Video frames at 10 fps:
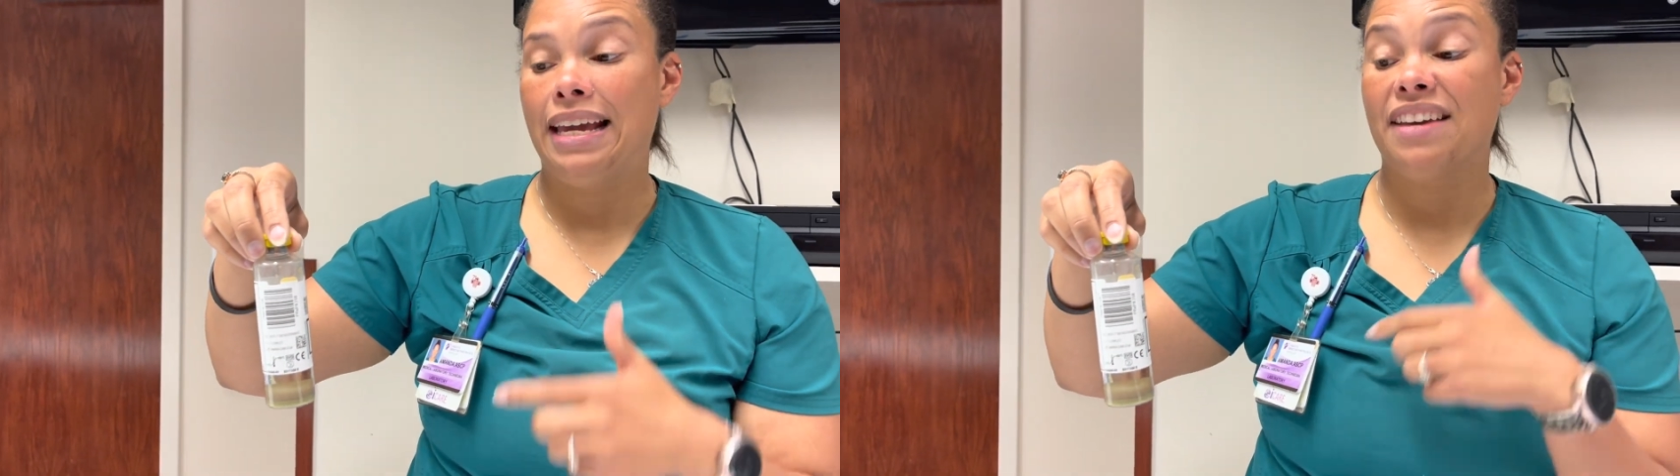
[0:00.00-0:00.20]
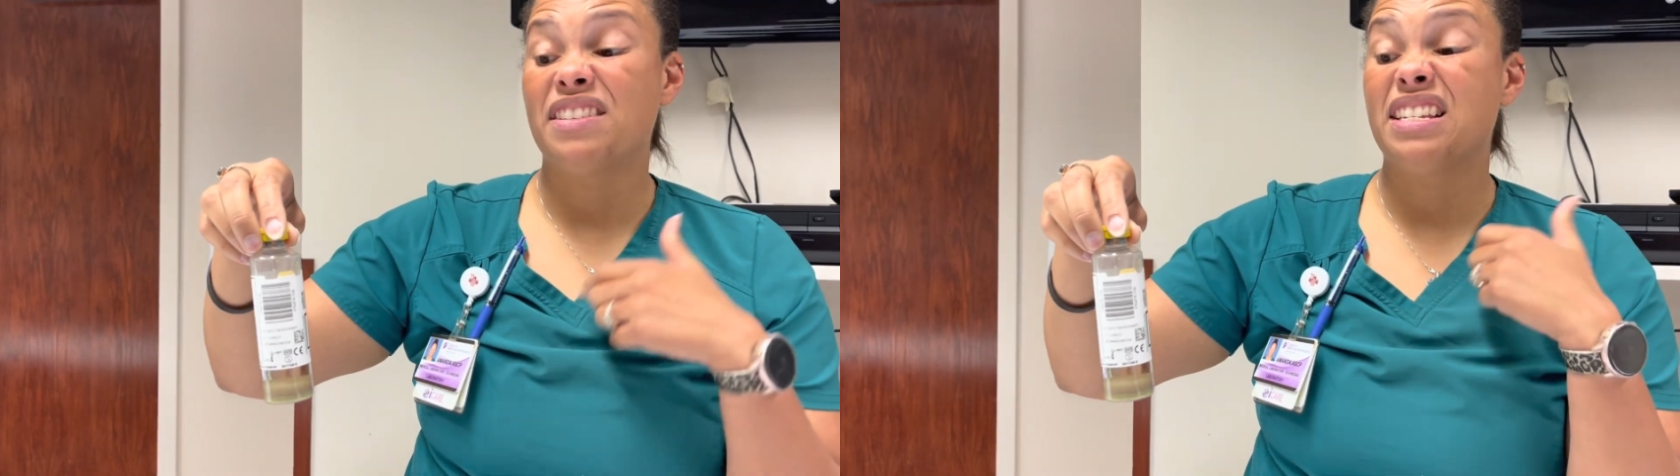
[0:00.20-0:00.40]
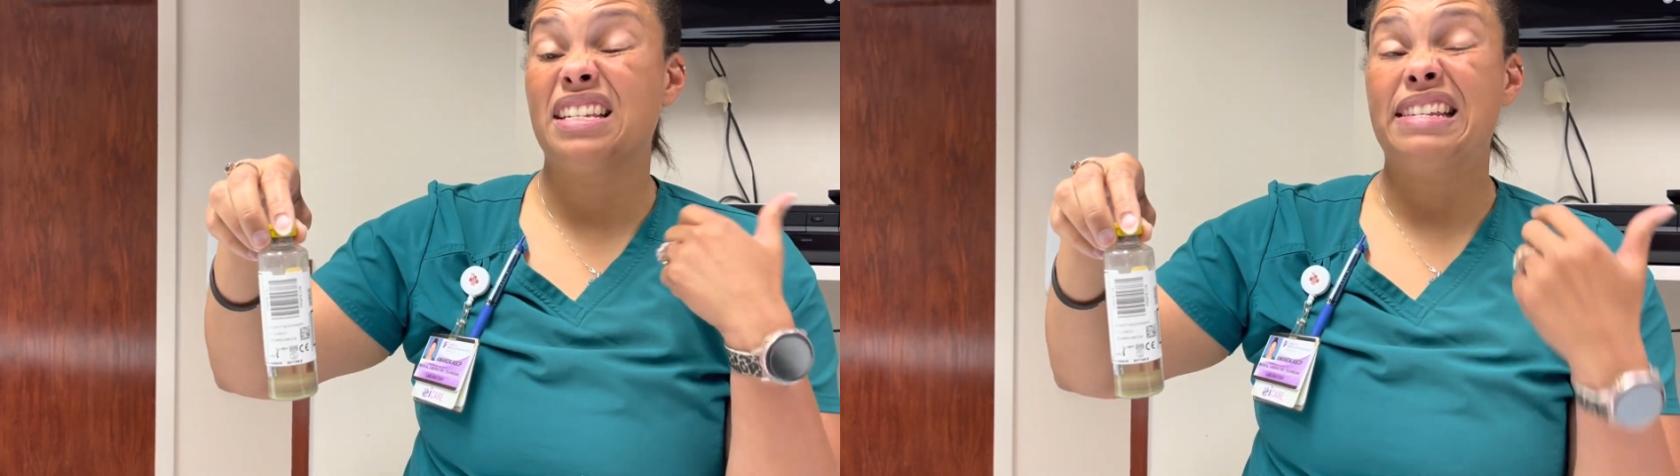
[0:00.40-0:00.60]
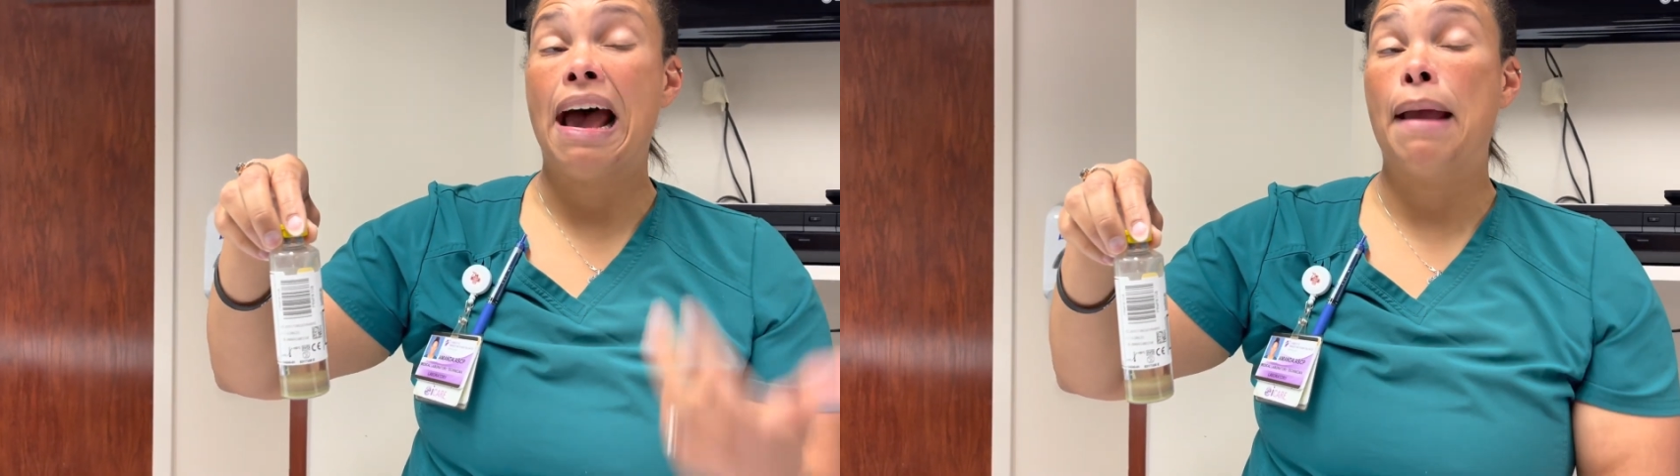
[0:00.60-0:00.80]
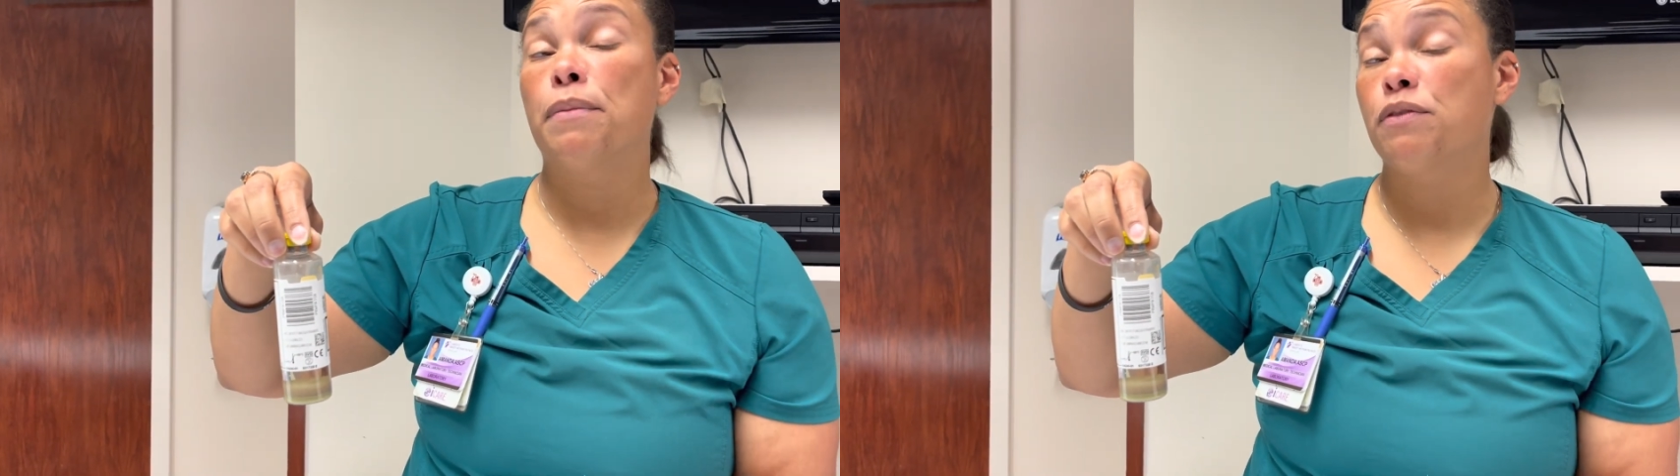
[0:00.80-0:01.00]
gives us the
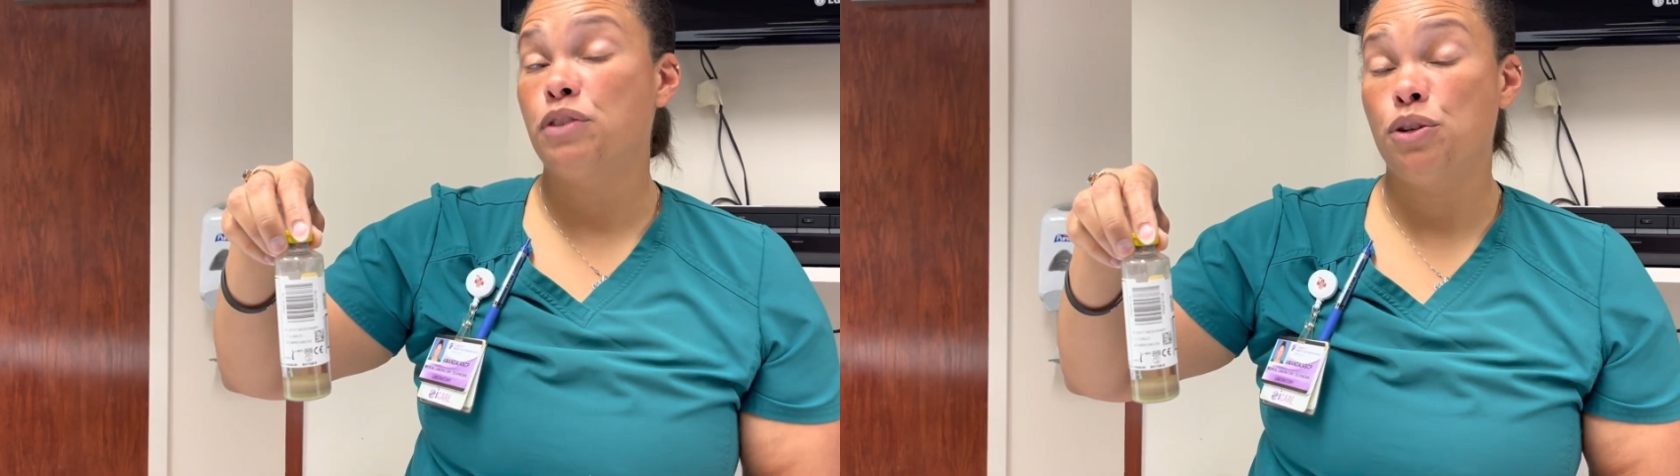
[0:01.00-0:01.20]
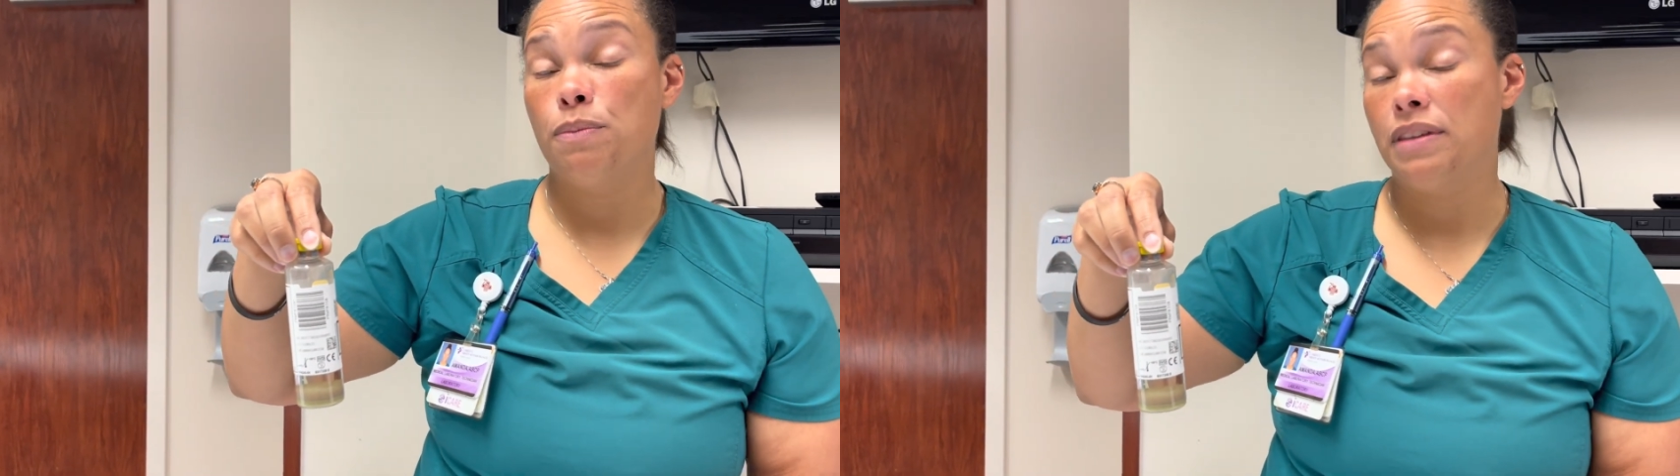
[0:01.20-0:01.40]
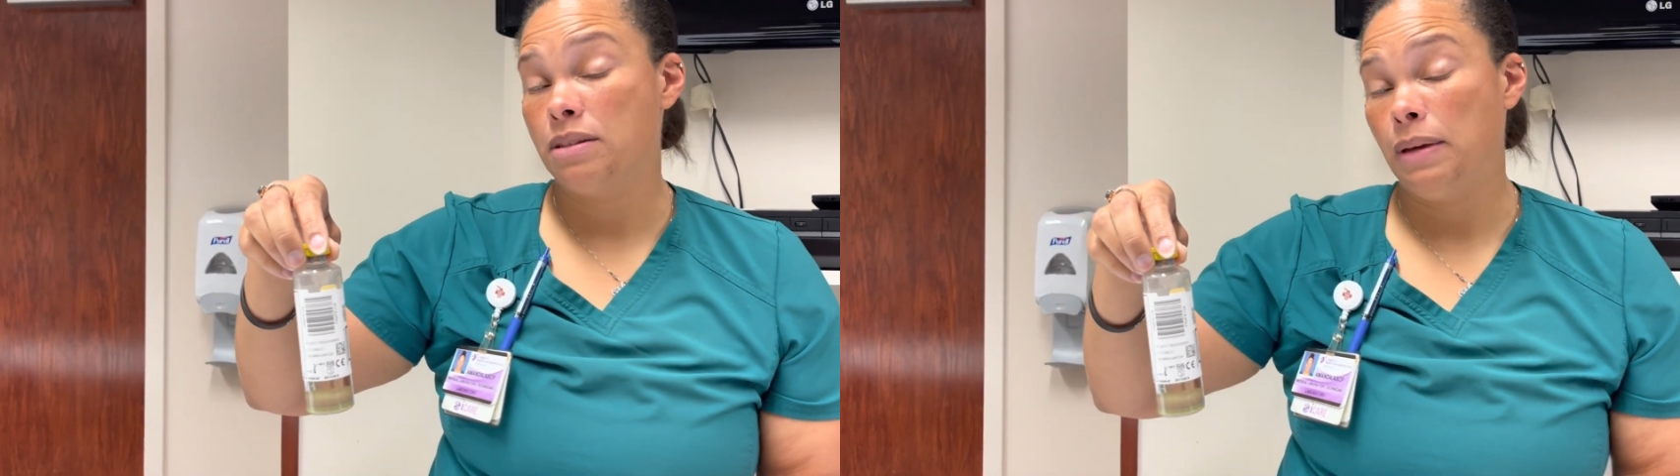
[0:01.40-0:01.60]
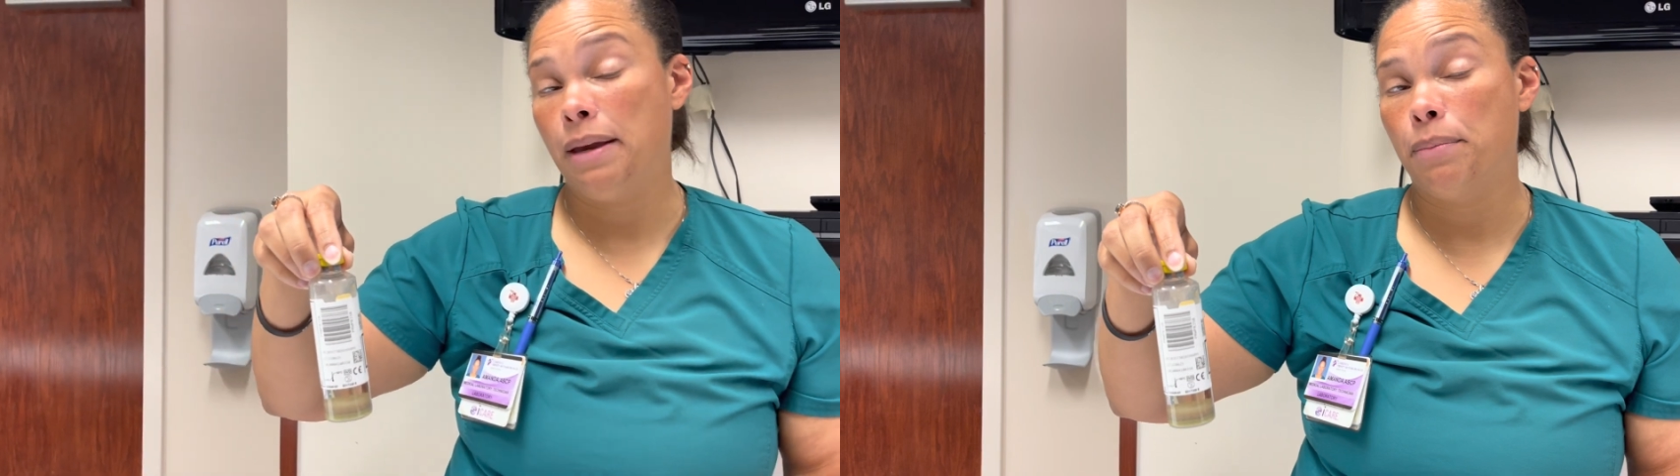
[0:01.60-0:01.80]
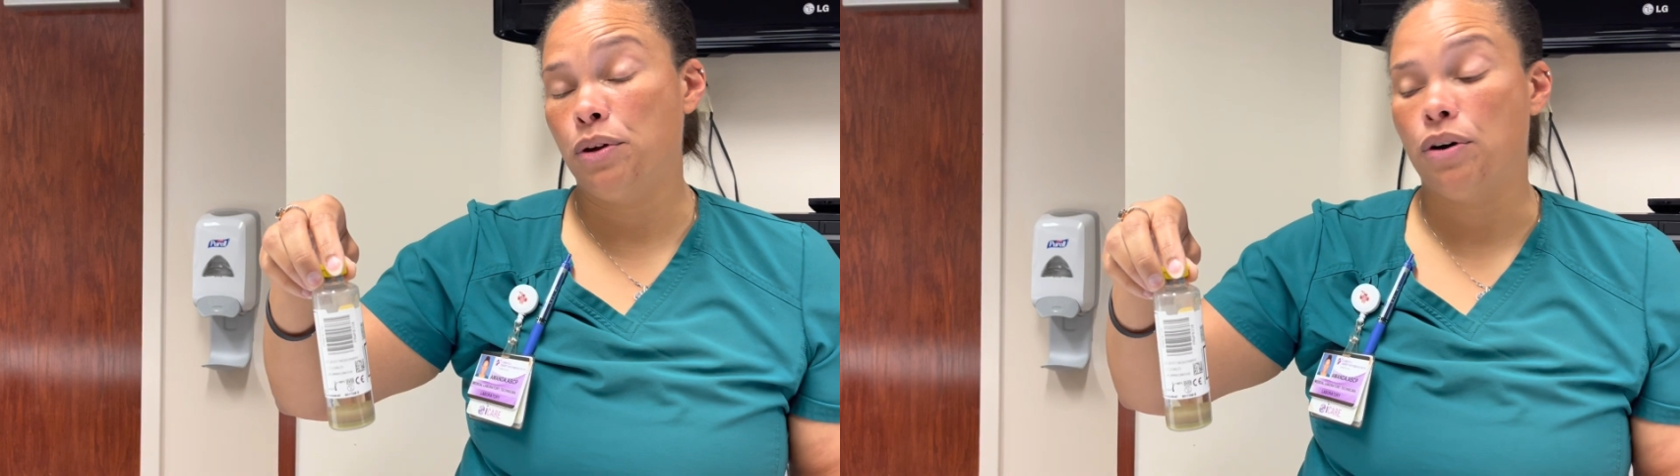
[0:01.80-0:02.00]
type of tube that's being
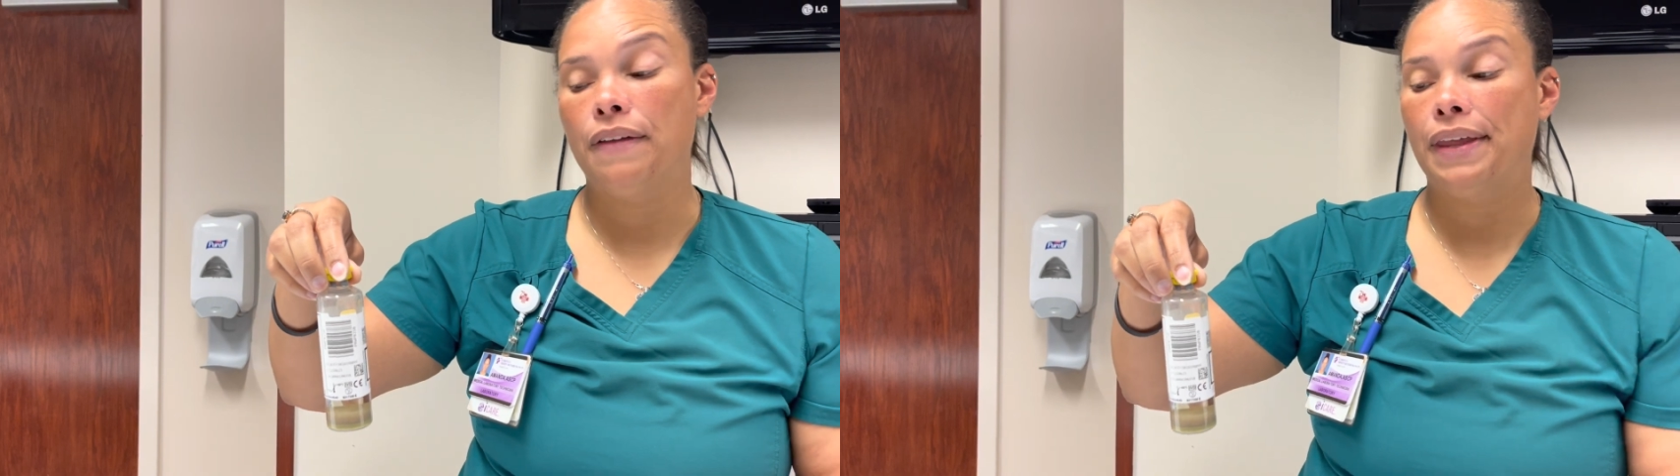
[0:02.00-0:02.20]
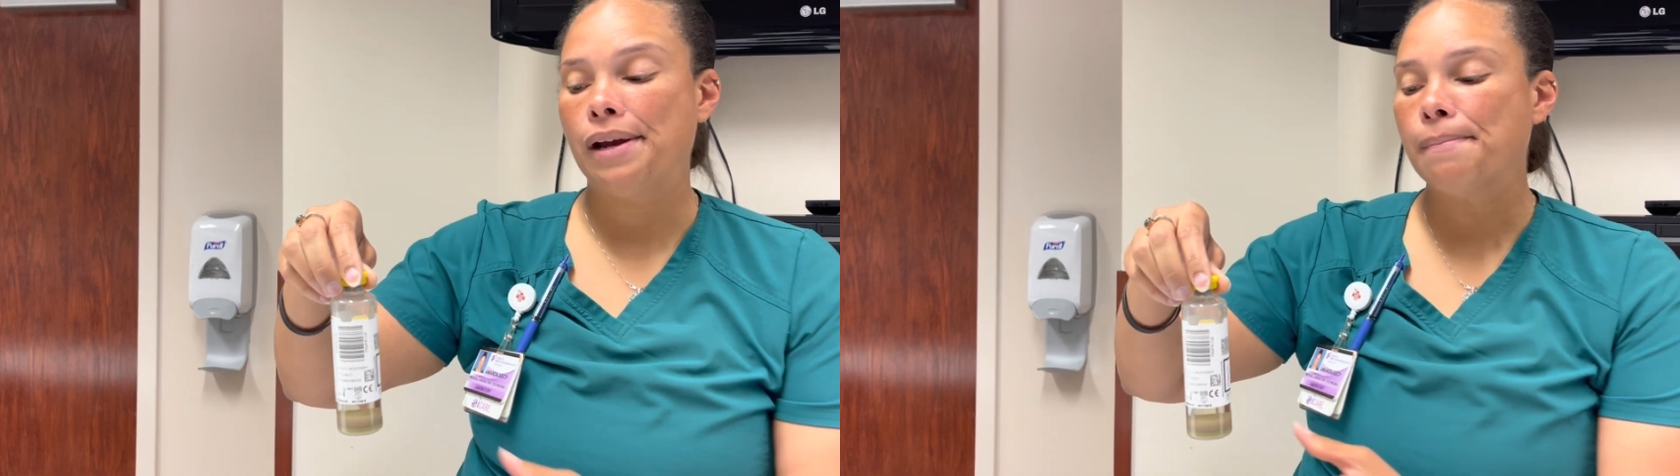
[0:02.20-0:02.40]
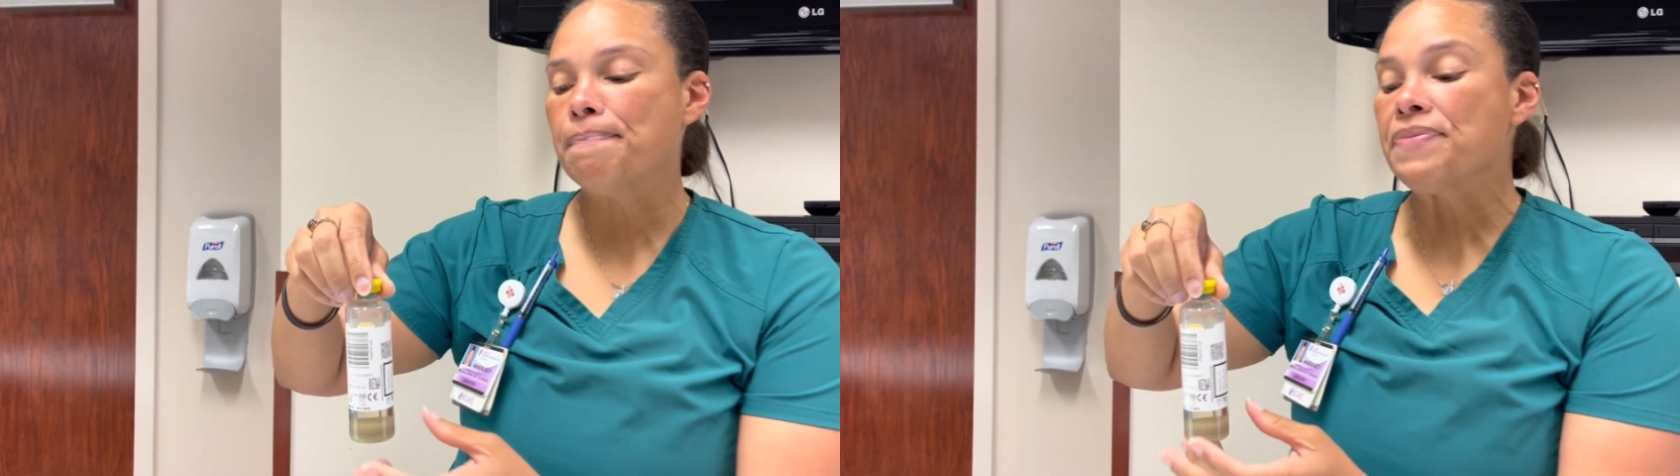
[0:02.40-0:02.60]
put on there.